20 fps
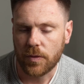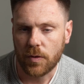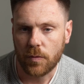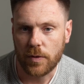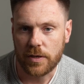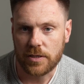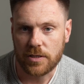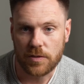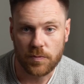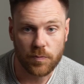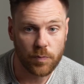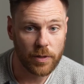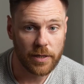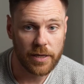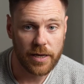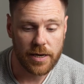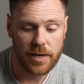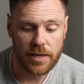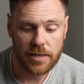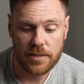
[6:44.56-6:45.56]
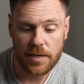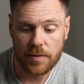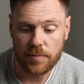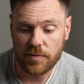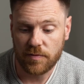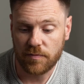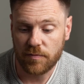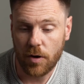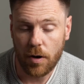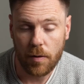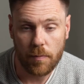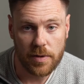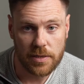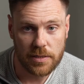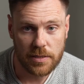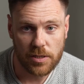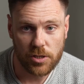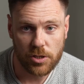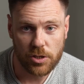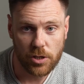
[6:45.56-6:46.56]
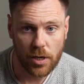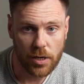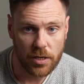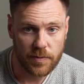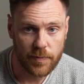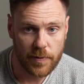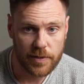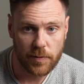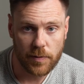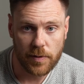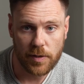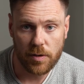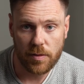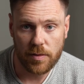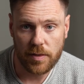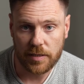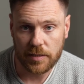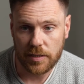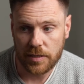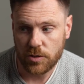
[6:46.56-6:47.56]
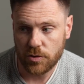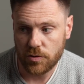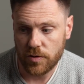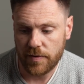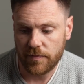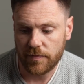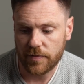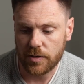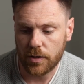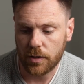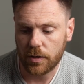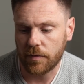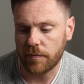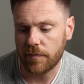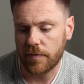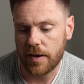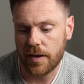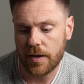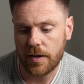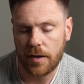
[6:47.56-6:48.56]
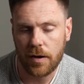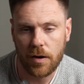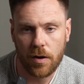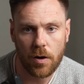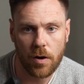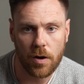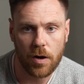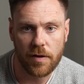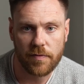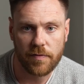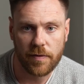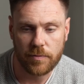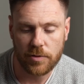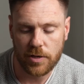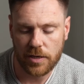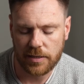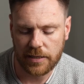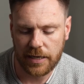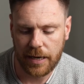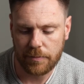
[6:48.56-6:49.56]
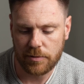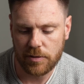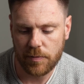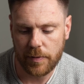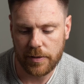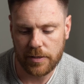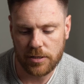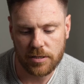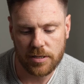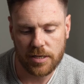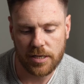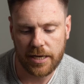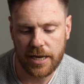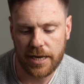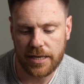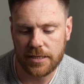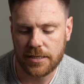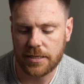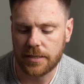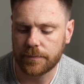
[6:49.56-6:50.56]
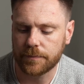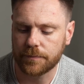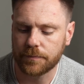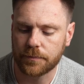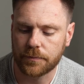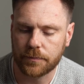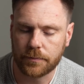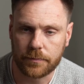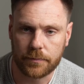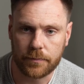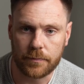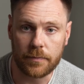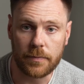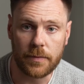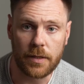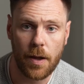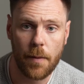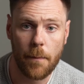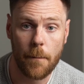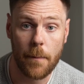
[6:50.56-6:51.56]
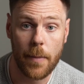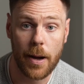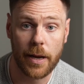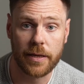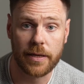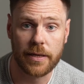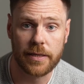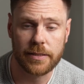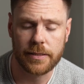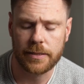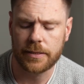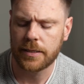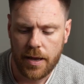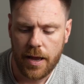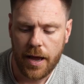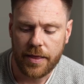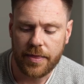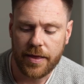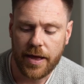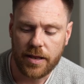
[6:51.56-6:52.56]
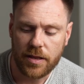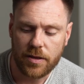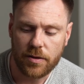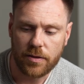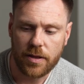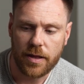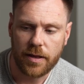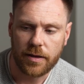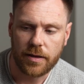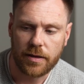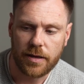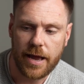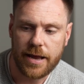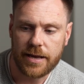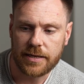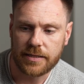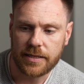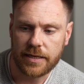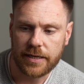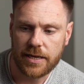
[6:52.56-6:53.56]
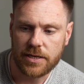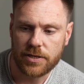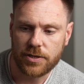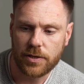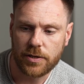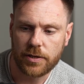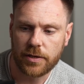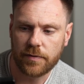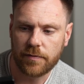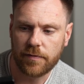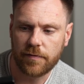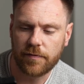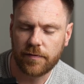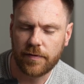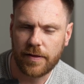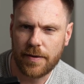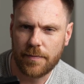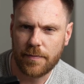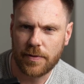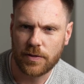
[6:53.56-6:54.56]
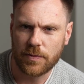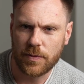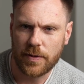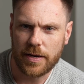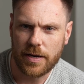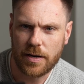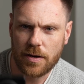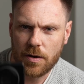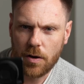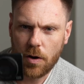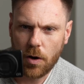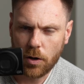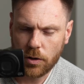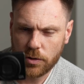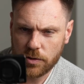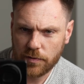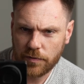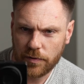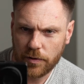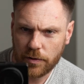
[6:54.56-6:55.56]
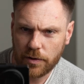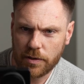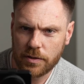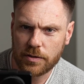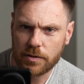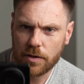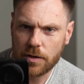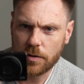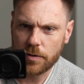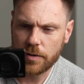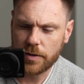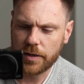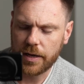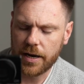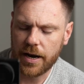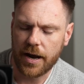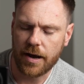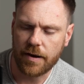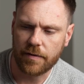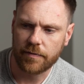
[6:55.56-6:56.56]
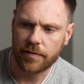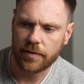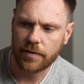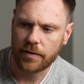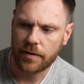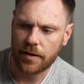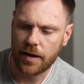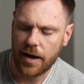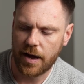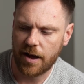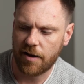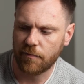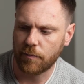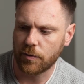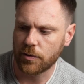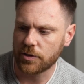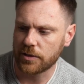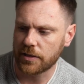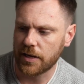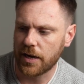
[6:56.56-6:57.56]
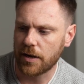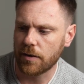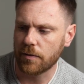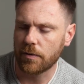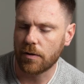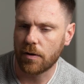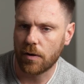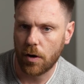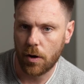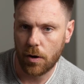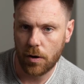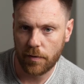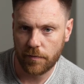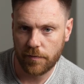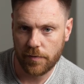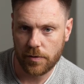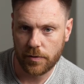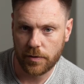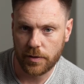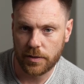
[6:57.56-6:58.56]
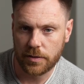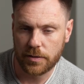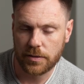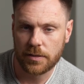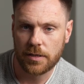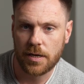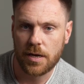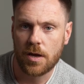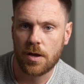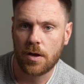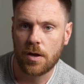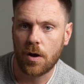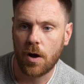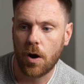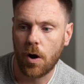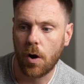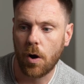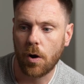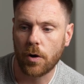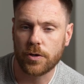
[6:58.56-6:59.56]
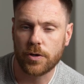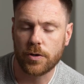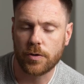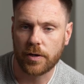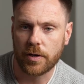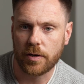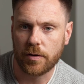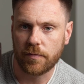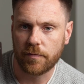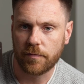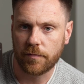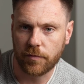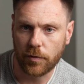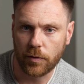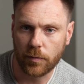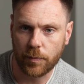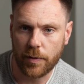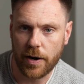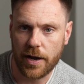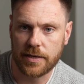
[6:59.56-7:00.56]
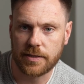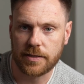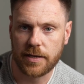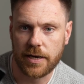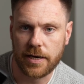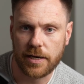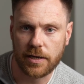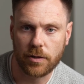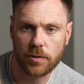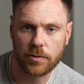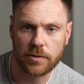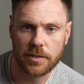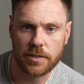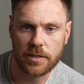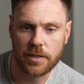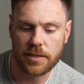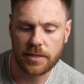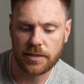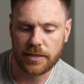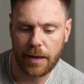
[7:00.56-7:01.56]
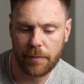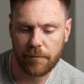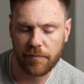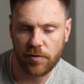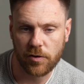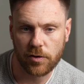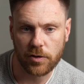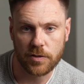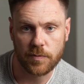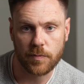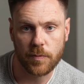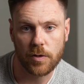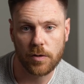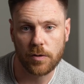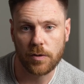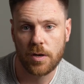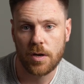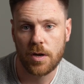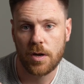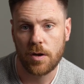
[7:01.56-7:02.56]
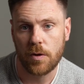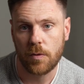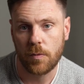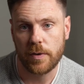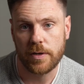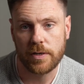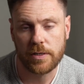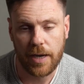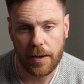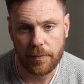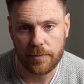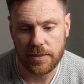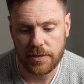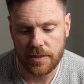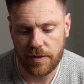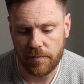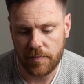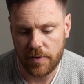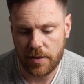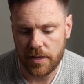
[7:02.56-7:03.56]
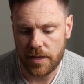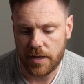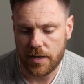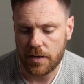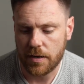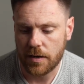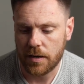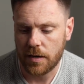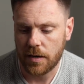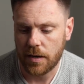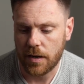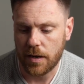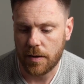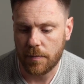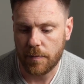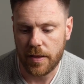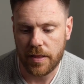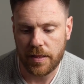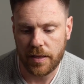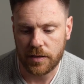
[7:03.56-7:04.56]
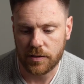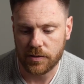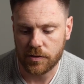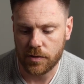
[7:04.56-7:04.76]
which is brilliant in terms of not missing the shot, especially when you're doing things like street photography, or if I'm trying to capture pictures of the kids. My kids. And then the other ace thing is you can flip between autofocus, so you can have half push down autofocus, or you can full press and it goes into the snap focus mode, which captures everything in that